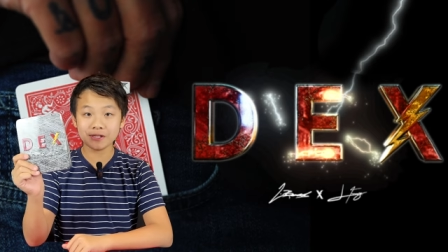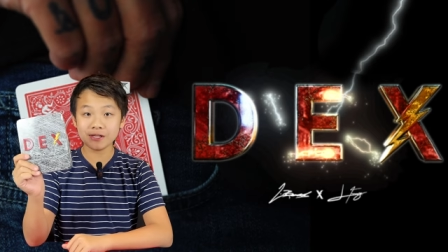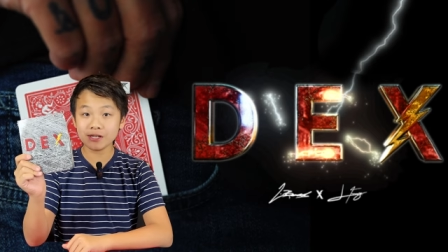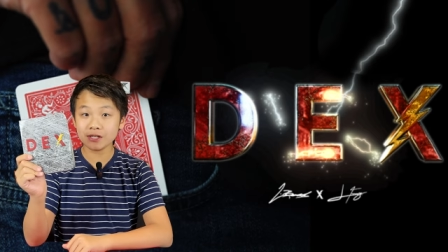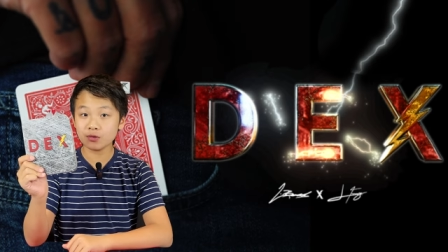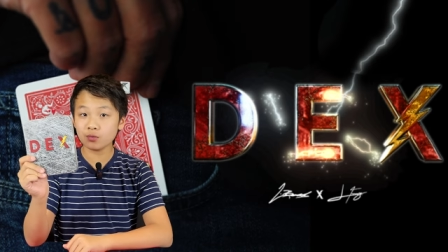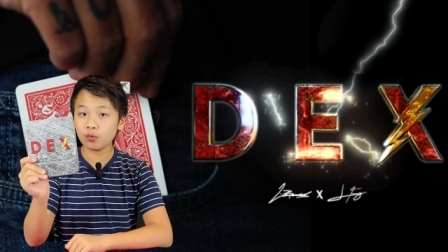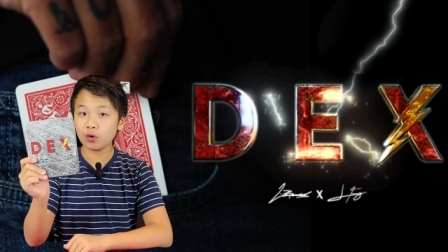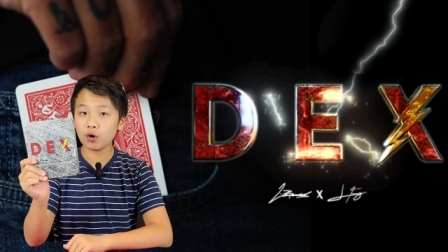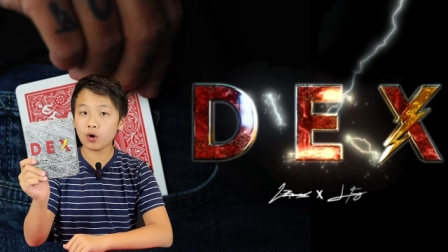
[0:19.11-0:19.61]

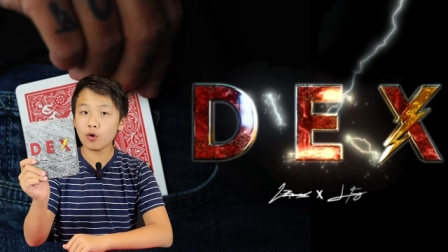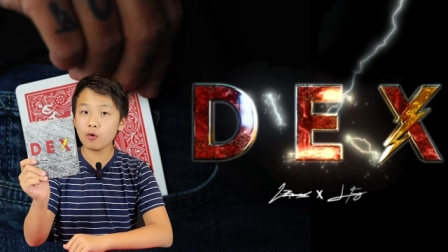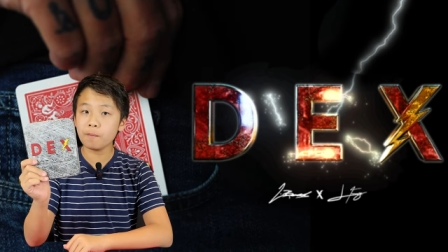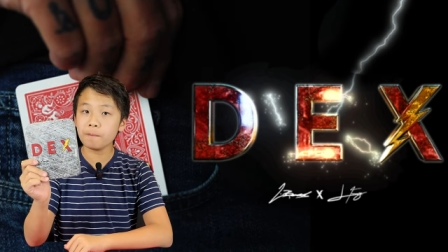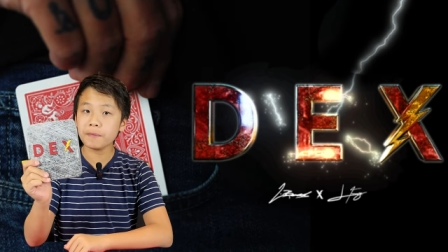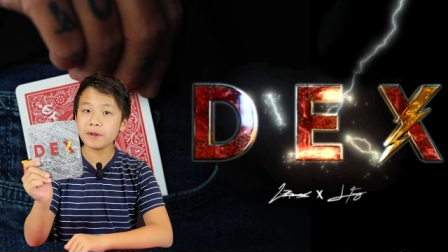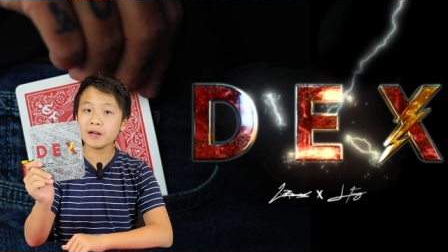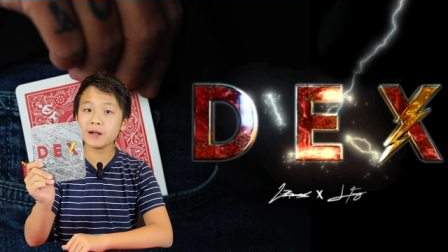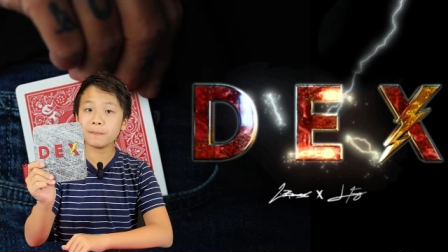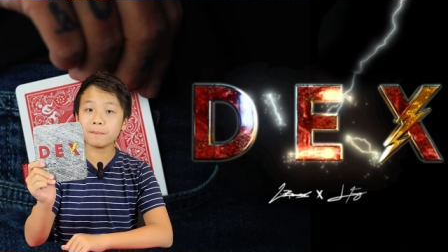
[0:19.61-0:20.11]
This will
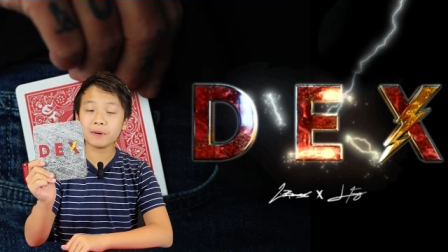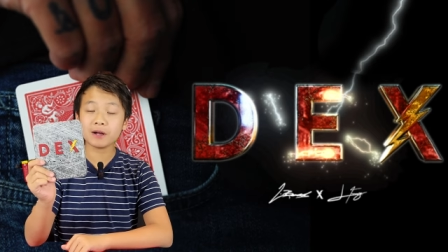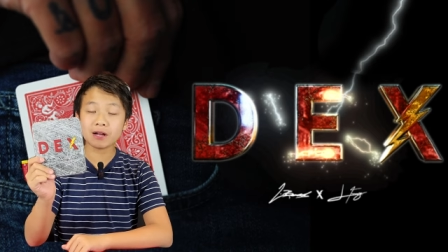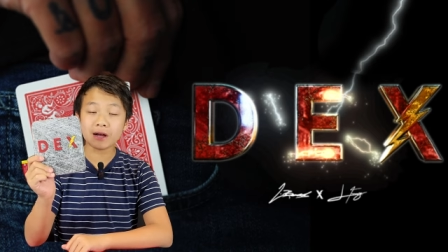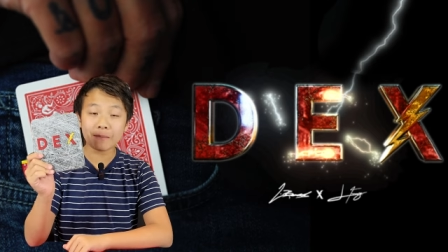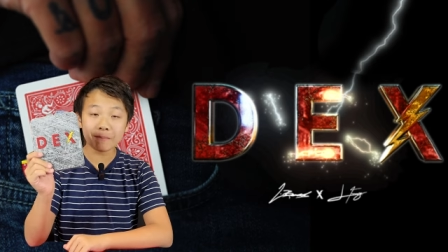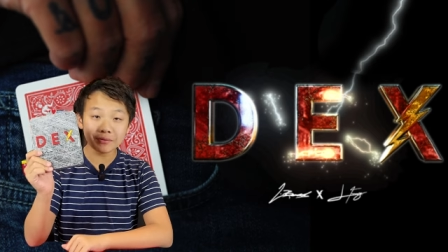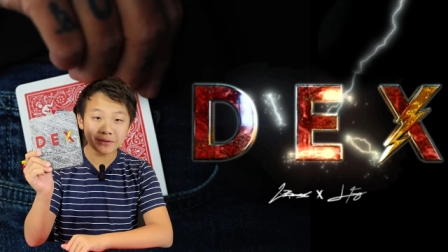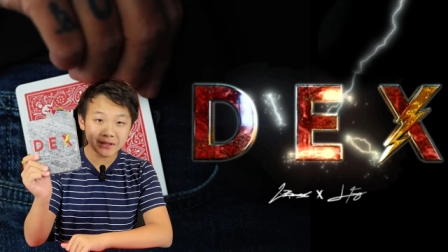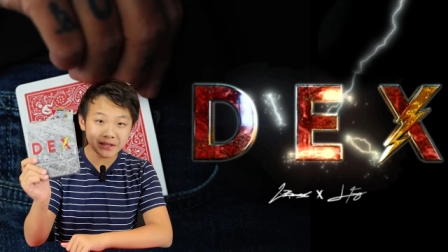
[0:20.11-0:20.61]
open up a
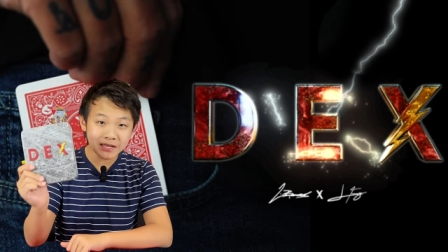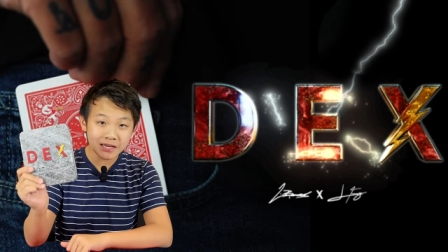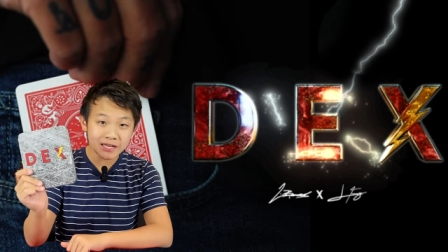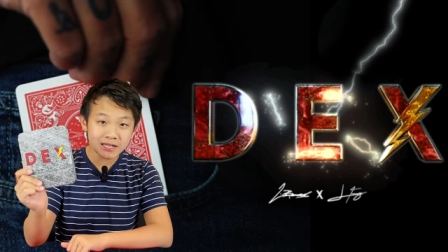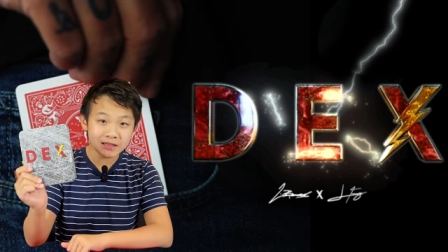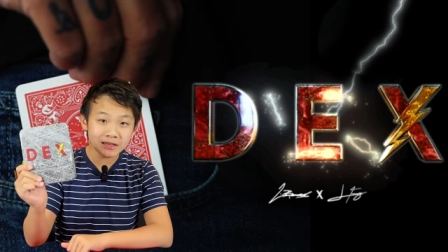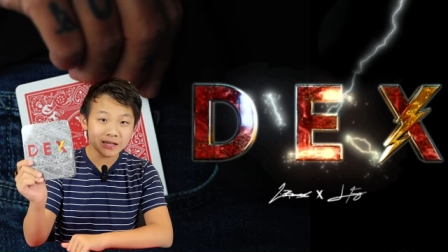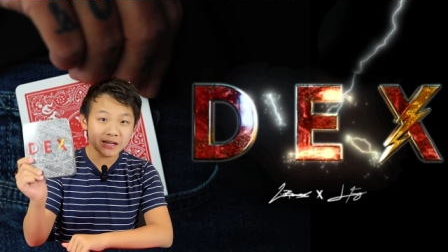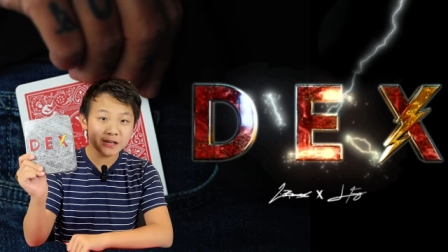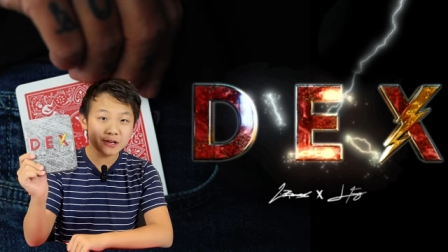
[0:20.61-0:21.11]

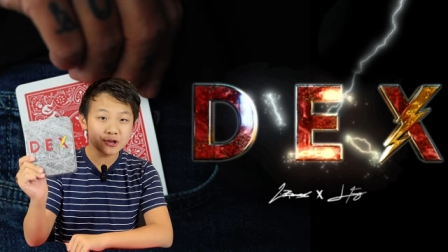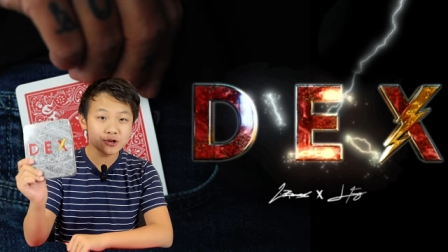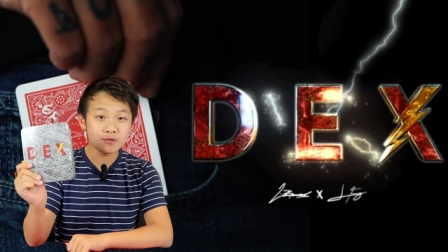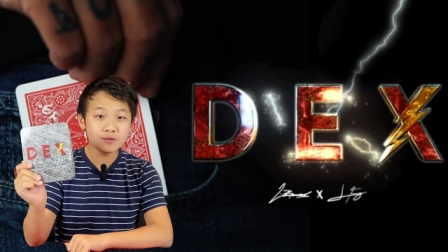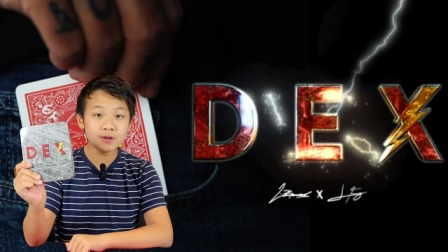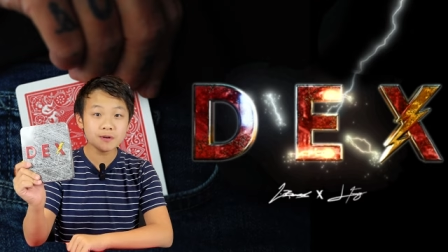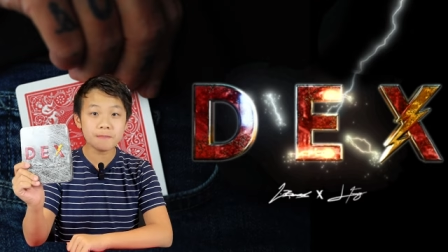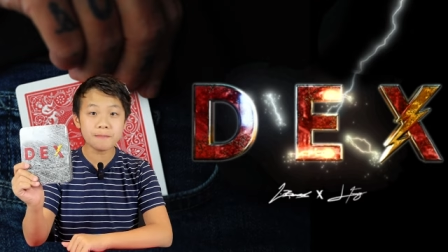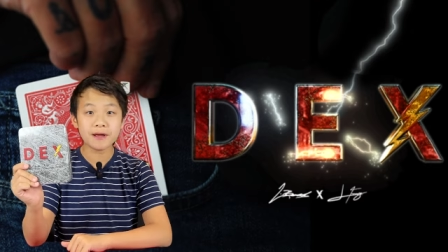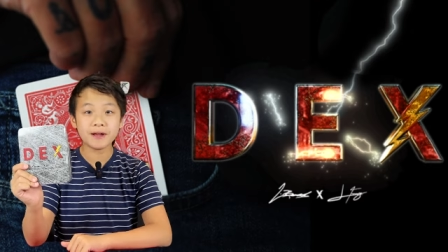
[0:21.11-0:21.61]
completely
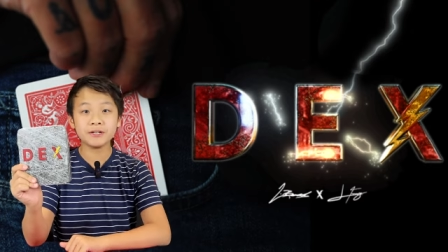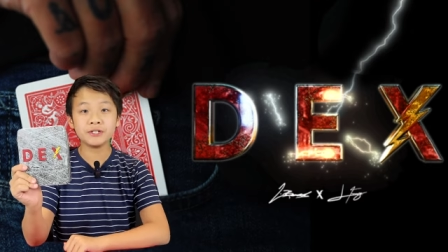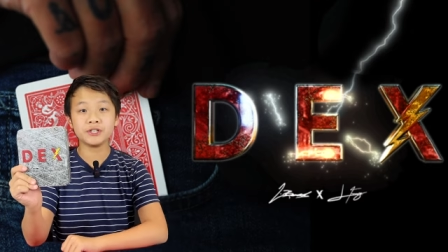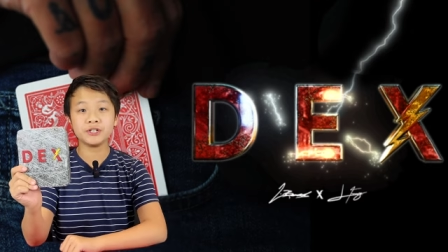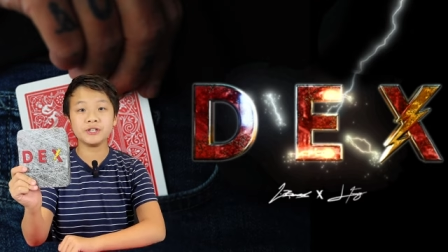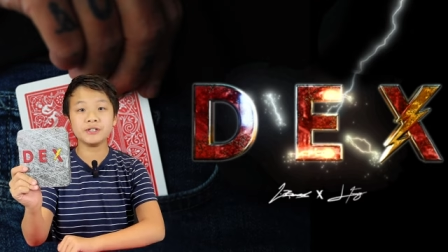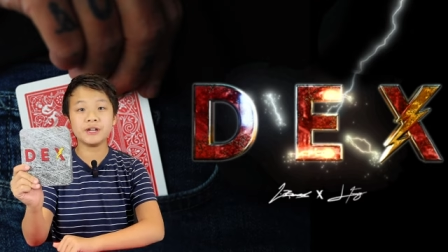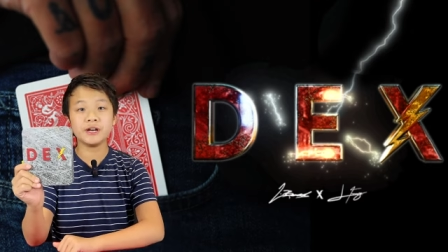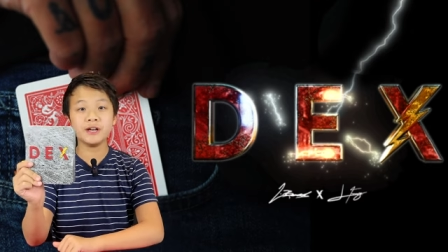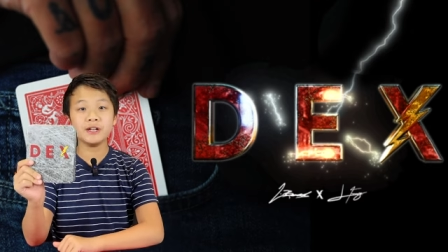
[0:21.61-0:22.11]
new
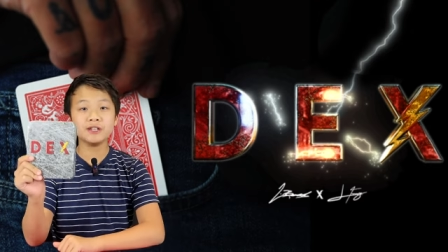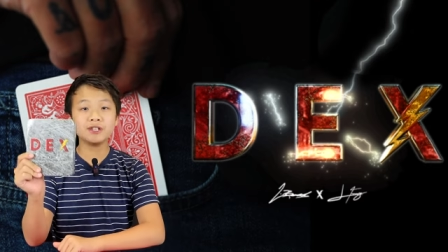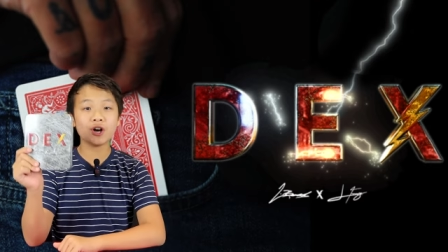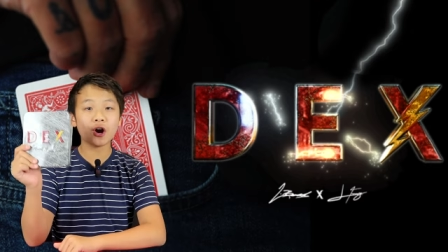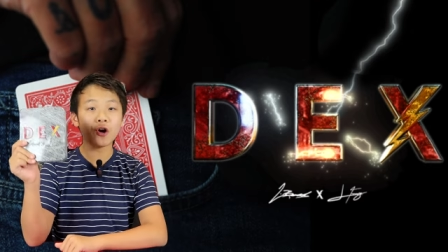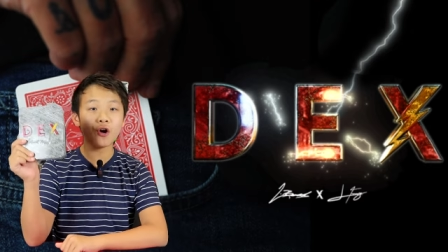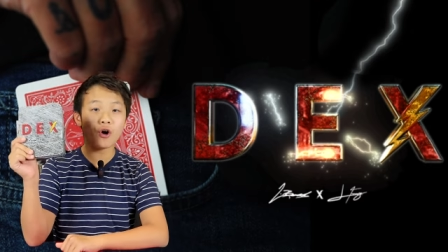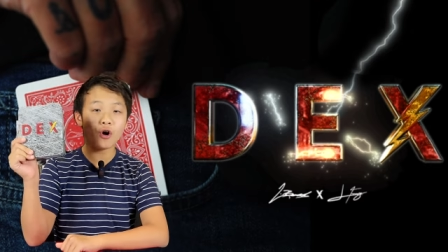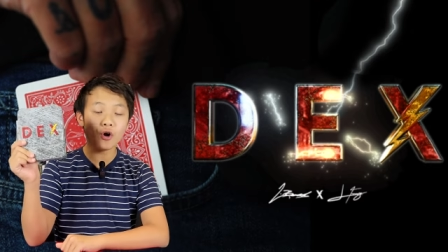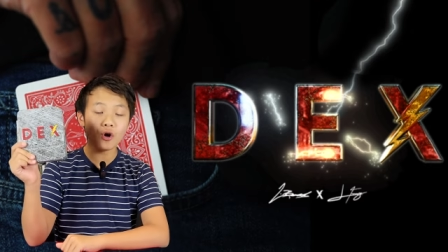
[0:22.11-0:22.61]
dimension to
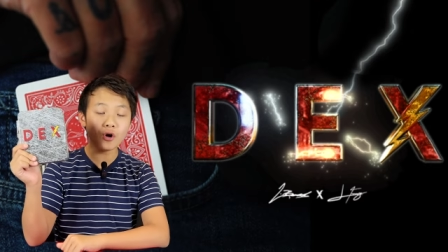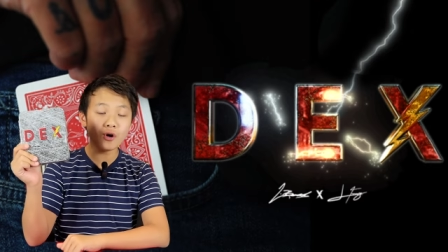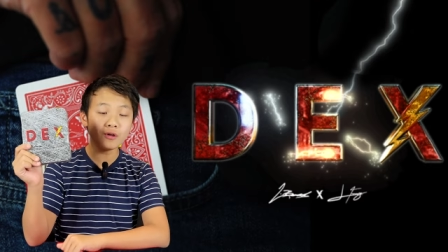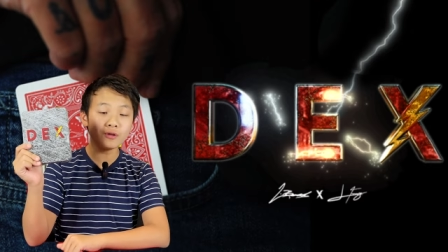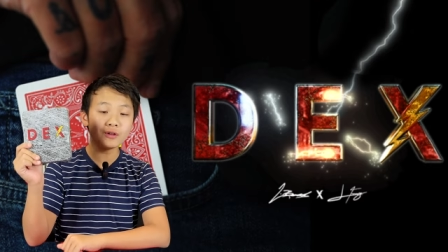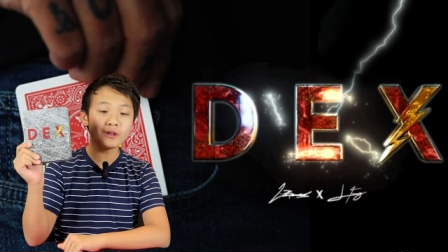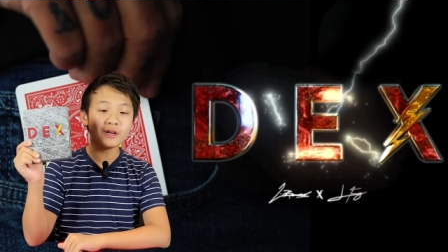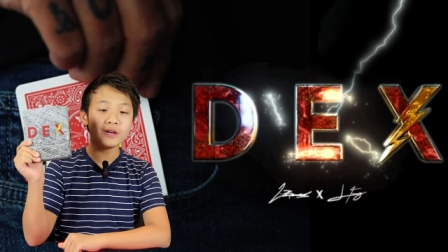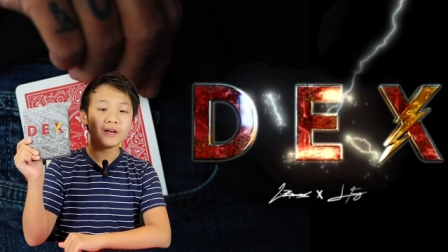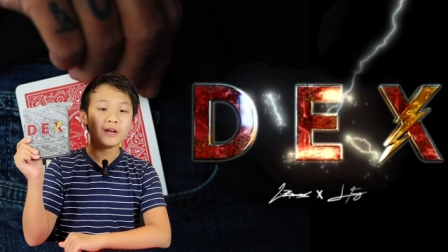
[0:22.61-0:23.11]

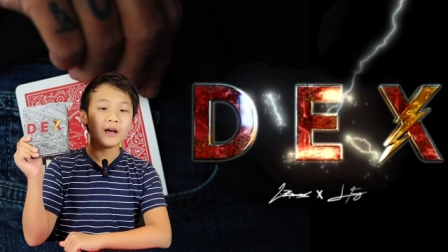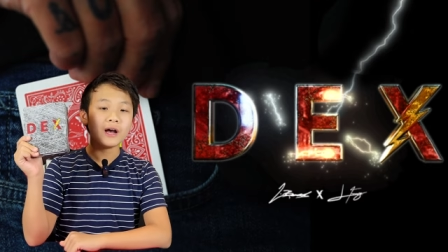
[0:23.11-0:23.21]
all